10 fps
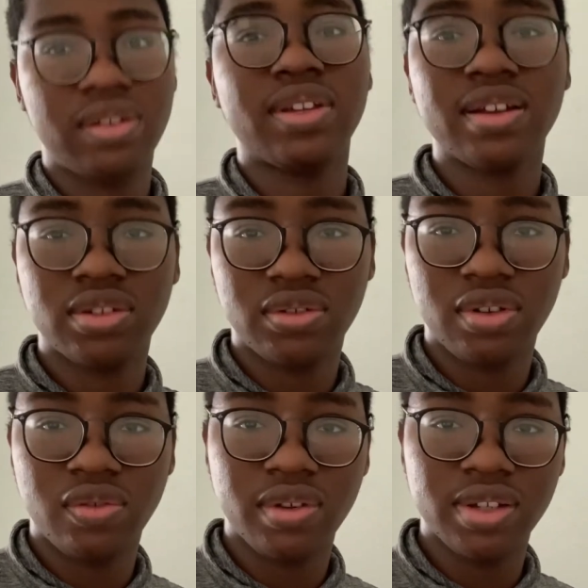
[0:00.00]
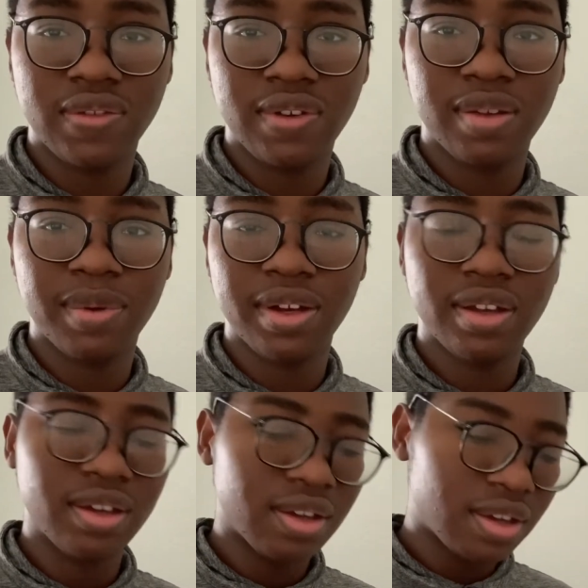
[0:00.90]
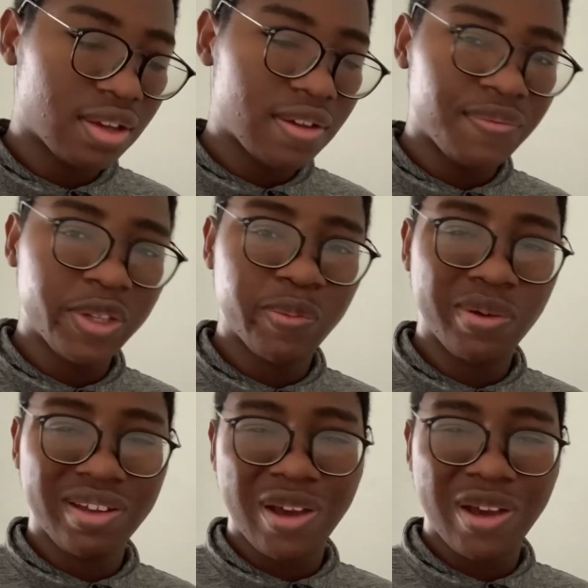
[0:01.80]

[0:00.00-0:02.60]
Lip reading: texts on relativity, but this book I